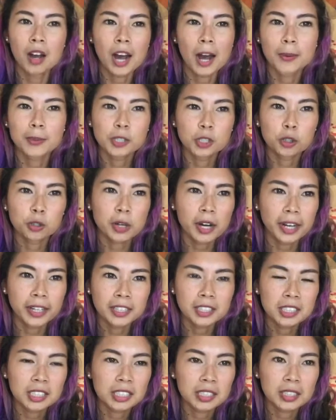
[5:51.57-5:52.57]
I wasn't
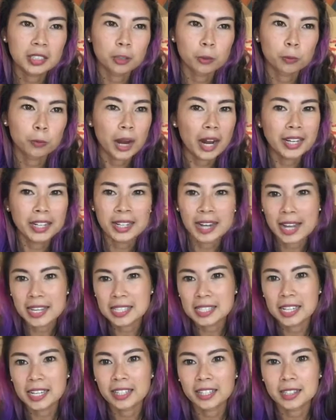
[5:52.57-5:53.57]
trying to write an
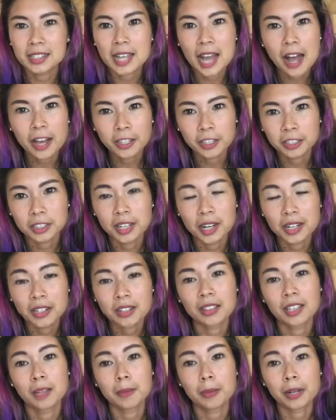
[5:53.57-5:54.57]
essay in Italian or
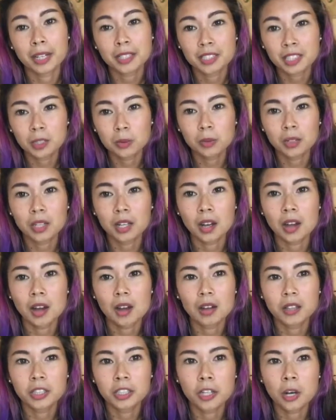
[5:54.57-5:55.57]
anything, but I did want
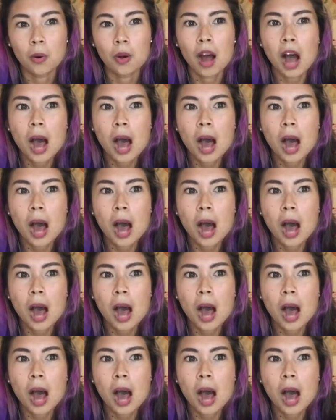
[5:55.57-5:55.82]
to,